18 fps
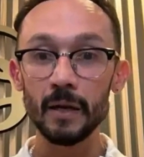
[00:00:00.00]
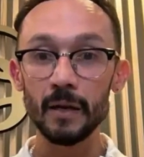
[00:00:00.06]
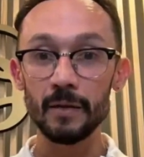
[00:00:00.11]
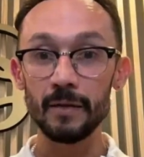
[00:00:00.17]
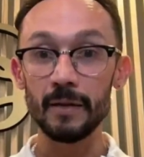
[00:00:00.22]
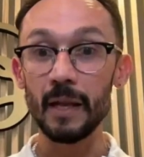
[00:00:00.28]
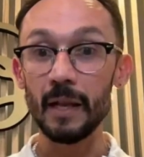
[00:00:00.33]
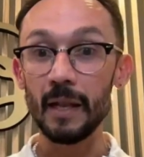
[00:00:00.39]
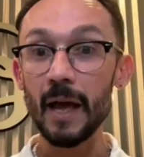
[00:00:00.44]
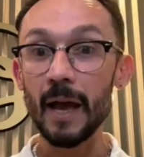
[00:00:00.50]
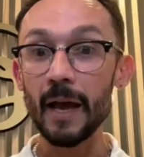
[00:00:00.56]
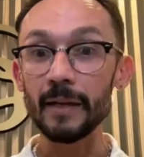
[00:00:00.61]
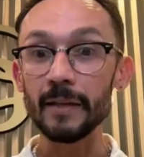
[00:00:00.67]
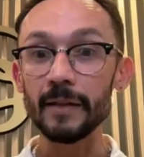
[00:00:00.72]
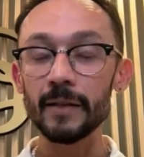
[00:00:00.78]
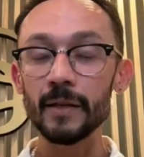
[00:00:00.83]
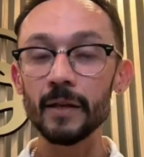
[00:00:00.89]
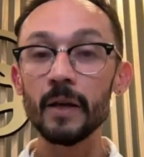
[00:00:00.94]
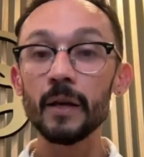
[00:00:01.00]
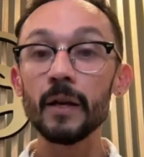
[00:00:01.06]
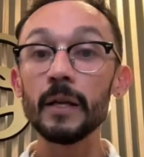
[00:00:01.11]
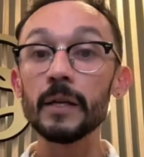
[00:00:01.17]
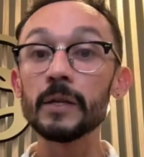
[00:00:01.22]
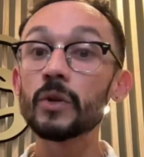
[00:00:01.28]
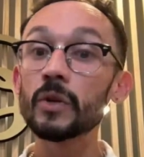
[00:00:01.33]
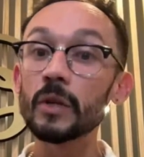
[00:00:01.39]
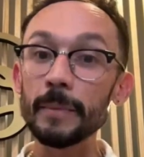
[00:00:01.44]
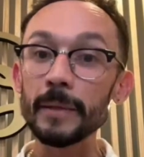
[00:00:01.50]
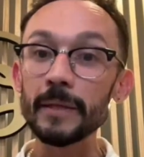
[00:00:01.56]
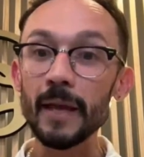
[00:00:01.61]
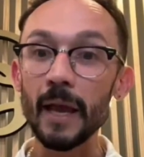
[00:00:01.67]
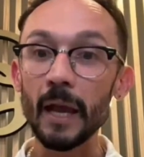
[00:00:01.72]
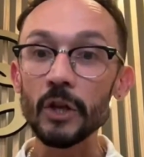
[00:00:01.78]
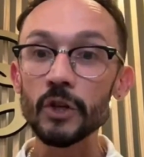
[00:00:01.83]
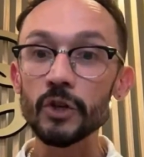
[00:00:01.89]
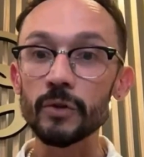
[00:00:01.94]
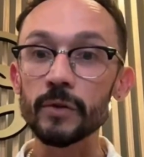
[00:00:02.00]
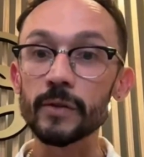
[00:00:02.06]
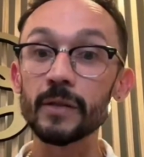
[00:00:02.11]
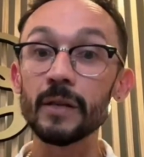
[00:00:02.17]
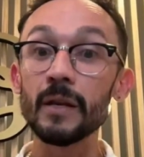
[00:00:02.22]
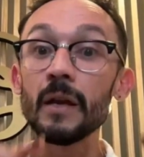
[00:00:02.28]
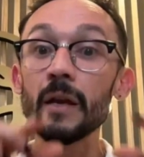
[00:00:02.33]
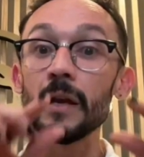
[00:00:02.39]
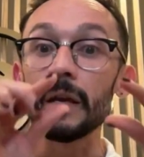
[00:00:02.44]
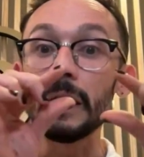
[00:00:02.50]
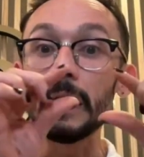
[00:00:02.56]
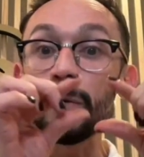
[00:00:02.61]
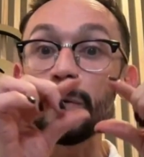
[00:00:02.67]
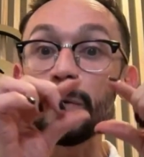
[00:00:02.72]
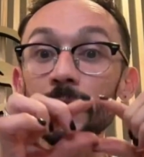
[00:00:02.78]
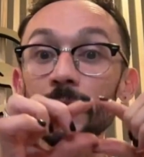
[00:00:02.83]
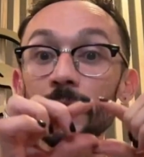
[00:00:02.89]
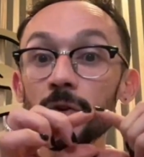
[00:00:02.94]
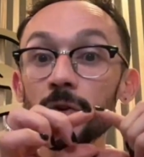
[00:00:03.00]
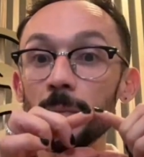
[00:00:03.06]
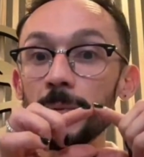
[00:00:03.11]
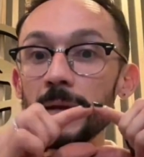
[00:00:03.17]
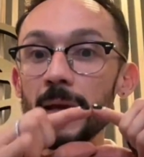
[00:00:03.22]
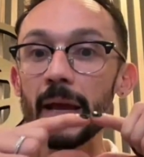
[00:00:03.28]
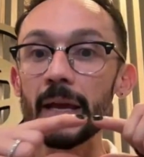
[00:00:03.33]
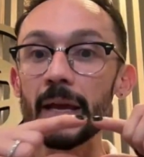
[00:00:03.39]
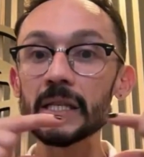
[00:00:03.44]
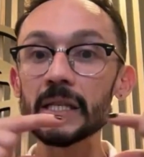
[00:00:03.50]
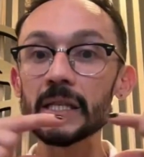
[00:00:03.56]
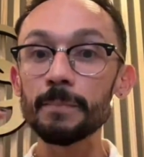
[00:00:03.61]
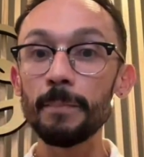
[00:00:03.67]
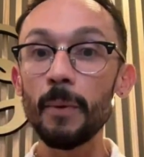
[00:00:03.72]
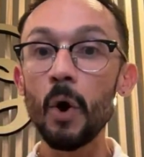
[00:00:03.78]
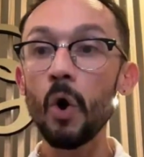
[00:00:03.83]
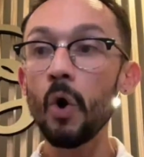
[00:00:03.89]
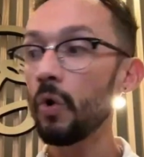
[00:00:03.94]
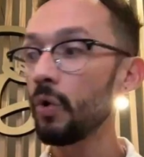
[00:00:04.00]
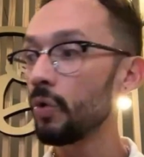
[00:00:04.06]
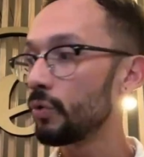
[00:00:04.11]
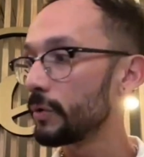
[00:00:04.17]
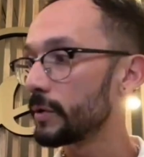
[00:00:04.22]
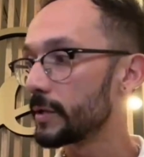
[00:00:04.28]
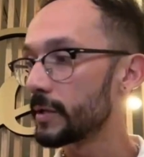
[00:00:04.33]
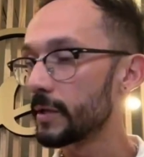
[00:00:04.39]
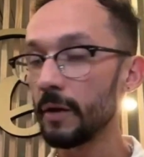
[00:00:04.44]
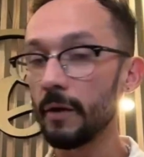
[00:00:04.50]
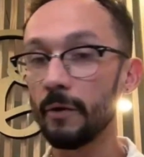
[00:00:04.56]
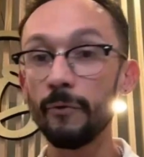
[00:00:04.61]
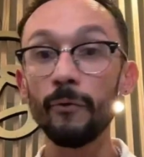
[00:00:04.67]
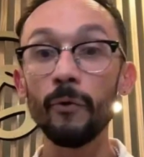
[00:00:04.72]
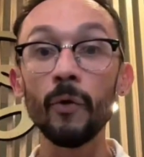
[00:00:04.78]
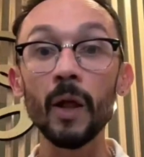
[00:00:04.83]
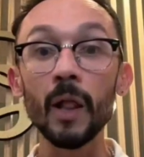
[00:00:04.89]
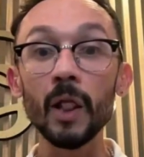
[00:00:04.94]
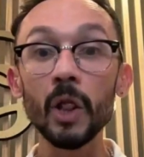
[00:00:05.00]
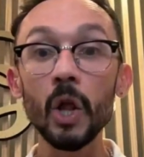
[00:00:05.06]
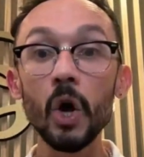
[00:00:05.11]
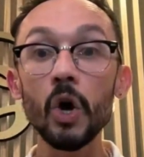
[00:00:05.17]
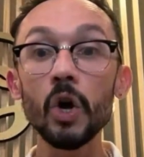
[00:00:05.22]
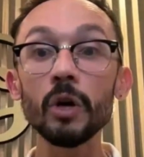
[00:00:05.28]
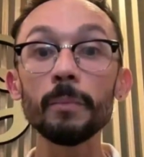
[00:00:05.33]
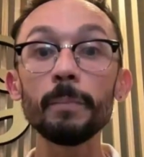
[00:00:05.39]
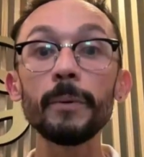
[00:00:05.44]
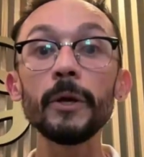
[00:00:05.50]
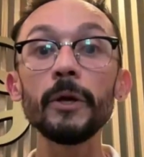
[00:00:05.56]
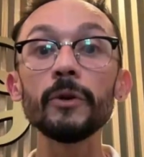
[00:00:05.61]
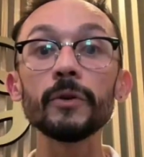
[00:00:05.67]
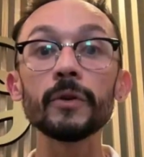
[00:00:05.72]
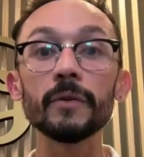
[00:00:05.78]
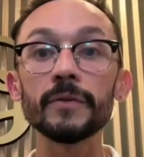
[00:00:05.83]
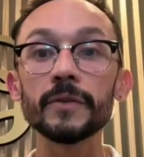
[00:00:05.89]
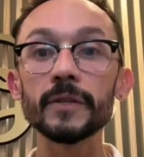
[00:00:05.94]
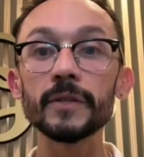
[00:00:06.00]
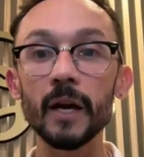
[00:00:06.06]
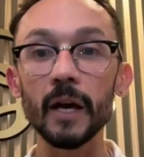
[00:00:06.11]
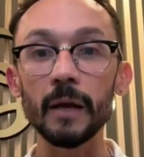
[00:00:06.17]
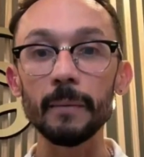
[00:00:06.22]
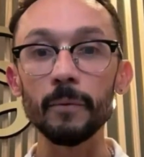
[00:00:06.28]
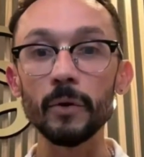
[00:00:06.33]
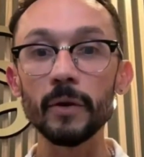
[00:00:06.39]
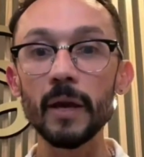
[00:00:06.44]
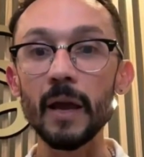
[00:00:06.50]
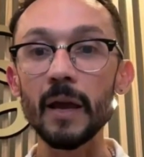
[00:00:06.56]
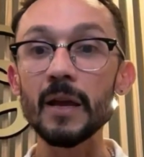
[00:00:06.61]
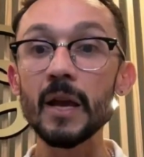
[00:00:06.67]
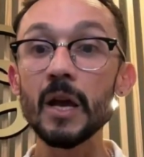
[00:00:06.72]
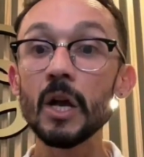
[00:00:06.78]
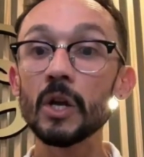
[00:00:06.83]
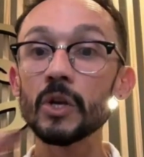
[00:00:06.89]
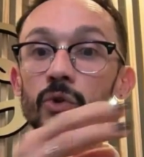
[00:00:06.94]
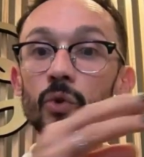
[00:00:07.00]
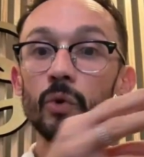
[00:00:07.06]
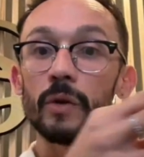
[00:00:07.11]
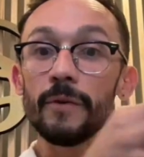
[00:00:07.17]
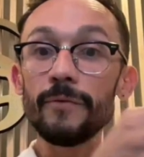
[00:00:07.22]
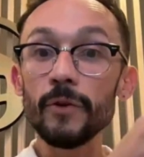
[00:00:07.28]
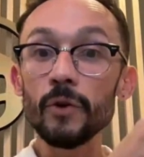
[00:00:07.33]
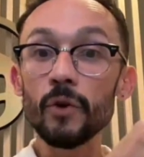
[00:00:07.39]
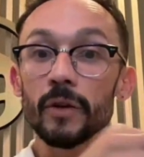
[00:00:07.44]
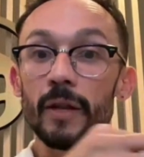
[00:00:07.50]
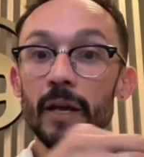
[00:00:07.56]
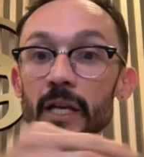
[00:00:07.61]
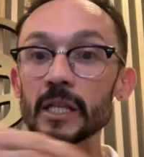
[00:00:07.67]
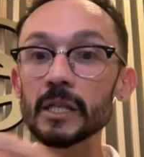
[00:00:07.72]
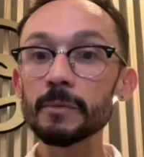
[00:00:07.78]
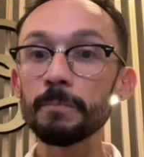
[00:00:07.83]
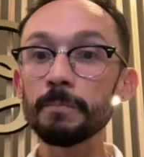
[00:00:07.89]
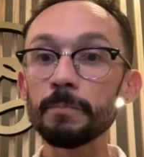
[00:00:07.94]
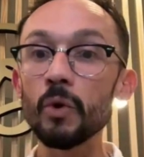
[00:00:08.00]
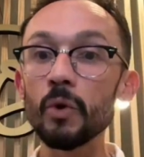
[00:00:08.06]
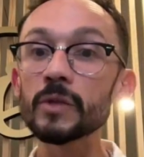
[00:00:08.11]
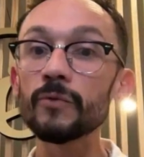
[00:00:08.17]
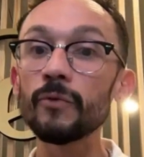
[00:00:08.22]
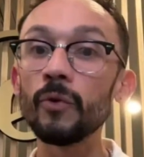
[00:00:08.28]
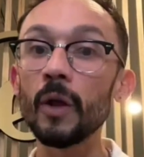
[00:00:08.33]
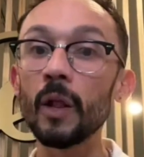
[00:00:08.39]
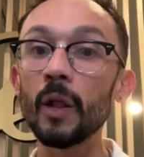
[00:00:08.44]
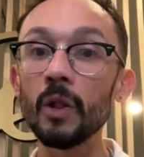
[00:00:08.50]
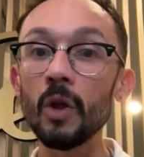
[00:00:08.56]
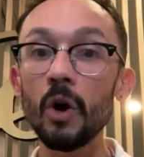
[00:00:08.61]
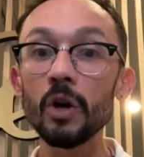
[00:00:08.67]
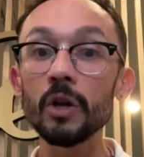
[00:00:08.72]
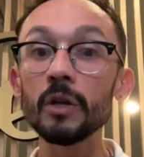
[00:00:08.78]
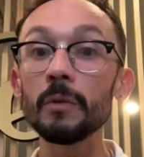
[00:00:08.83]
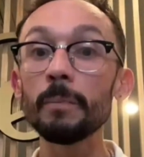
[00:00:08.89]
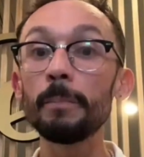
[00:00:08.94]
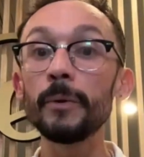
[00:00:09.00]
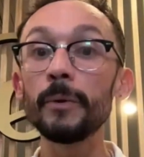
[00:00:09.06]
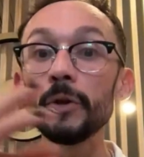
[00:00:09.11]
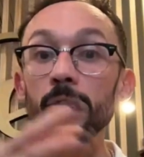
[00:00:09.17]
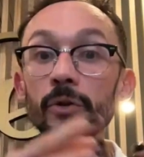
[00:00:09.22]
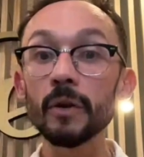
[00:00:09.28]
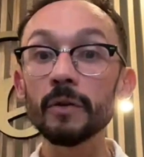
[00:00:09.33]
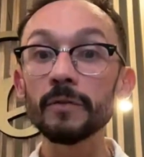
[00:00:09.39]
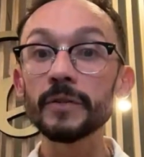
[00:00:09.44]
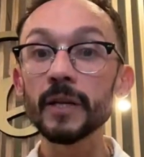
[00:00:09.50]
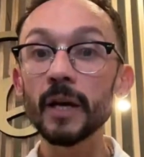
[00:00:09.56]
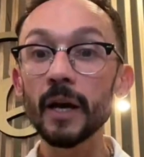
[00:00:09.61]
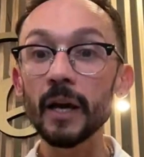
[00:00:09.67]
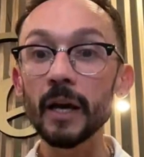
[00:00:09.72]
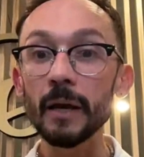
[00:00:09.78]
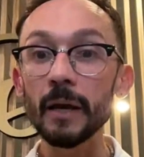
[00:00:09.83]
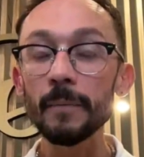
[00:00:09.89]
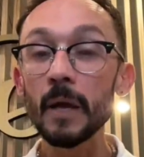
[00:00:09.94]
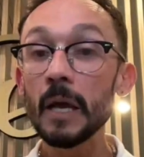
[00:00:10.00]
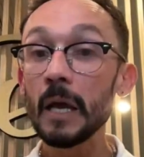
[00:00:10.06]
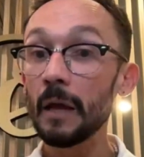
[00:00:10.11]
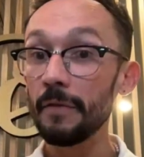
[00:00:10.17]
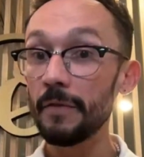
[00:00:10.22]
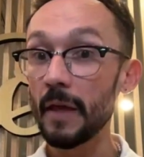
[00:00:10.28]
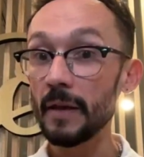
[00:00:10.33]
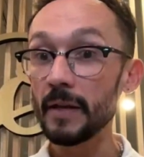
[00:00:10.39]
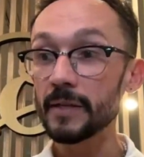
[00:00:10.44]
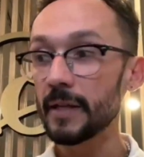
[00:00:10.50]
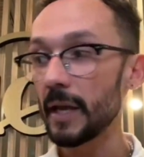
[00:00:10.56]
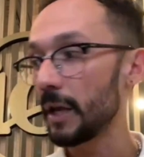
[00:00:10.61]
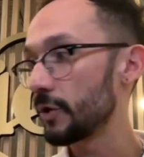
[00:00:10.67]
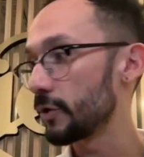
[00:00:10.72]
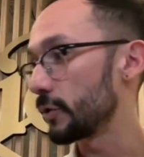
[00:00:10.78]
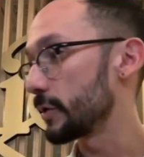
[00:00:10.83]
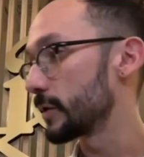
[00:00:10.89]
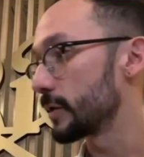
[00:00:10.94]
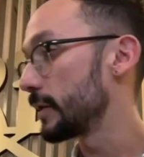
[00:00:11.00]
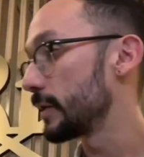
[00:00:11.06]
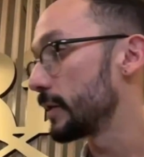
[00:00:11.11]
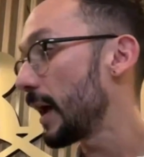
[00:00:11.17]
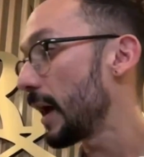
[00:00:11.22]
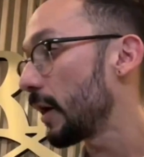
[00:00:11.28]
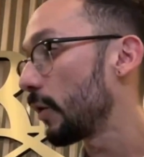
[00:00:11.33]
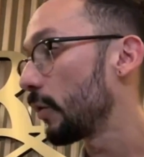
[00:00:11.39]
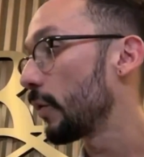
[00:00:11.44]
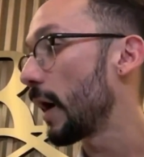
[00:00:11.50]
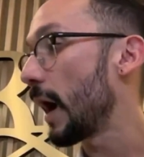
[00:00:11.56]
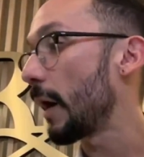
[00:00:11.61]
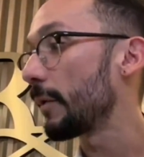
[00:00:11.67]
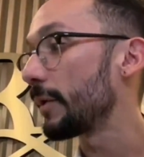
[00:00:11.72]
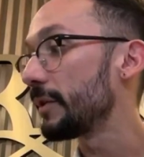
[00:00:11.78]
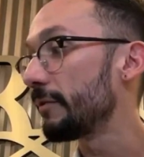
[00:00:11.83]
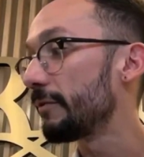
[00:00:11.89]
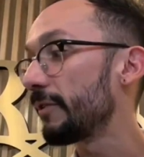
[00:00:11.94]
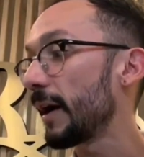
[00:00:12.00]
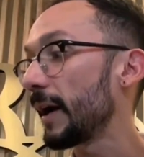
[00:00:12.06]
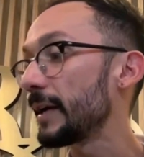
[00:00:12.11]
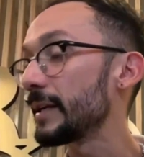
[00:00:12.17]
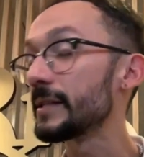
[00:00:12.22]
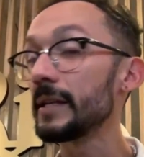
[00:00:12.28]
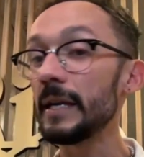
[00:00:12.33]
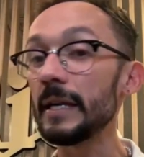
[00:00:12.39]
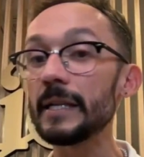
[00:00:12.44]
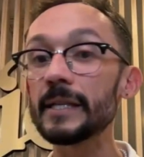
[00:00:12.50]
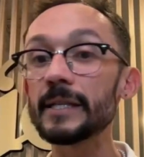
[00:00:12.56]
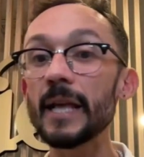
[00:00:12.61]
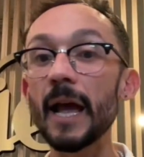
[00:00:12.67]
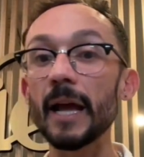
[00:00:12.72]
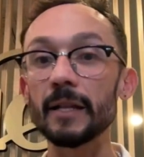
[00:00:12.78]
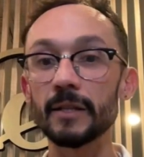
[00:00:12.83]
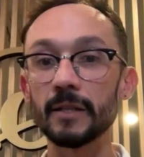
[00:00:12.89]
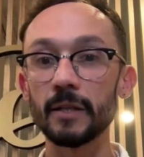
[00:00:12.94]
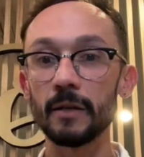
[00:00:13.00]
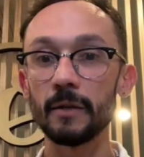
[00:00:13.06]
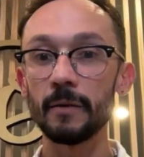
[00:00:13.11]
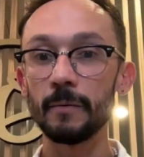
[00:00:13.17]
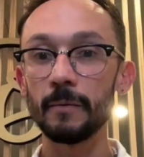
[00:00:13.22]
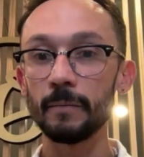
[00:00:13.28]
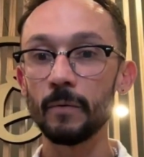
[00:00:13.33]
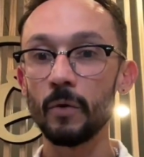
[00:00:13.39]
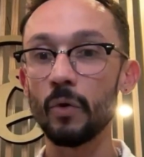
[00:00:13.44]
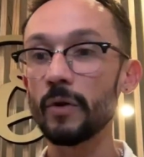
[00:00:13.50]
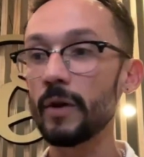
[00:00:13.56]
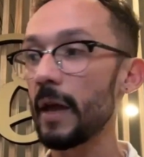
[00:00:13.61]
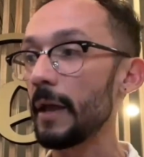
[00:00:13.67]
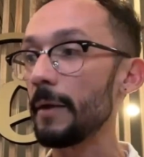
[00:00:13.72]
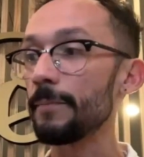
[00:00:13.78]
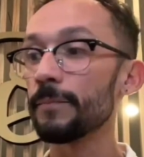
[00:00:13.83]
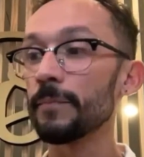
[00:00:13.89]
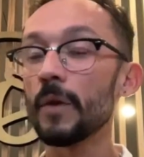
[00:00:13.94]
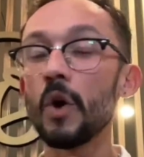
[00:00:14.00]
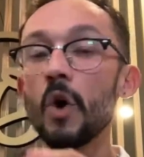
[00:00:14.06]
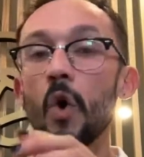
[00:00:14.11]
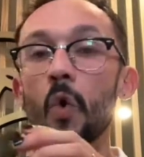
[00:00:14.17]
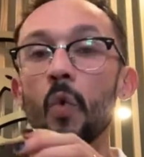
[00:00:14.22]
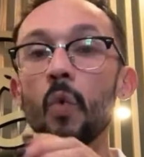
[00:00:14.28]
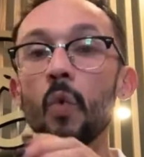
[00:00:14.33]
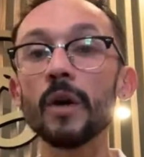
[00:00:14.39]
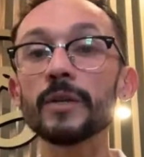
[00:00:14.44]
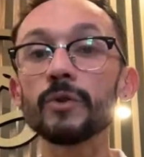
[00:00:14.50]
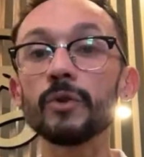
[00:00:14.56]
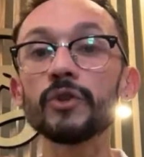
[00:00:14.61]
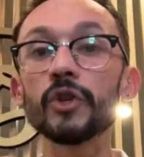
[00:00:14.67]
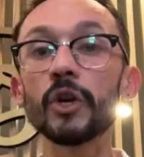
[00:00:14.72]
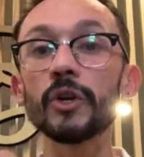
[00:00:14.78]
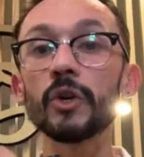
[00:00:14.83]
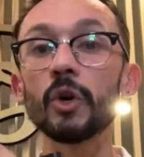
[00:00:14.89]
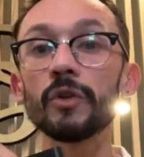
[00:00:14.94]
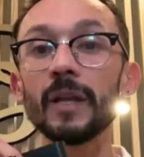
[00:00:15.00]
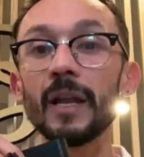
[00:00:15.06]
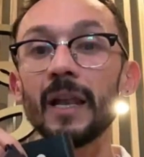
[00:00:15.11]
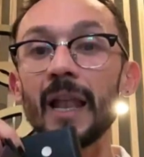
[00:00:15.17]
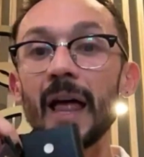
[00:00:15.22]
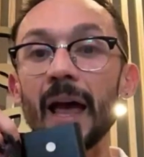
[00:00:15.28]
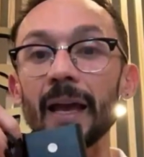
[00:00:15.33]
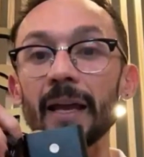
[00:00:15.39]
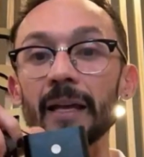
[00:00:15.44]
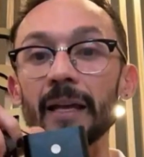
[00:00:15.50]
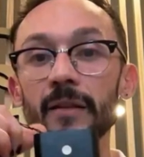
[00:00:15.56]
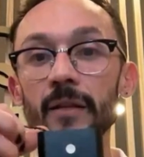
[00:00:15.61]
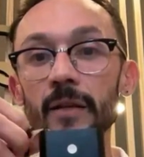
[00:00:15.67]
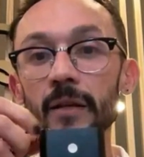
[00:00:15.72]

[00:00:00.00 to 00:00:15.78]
the light is going to be dangerous if it's going to be exposed for a long period of time, okay? So if you're going to expose for a long period of time, then it's dangerous. Now our device is set, okay? Once you turn on the light,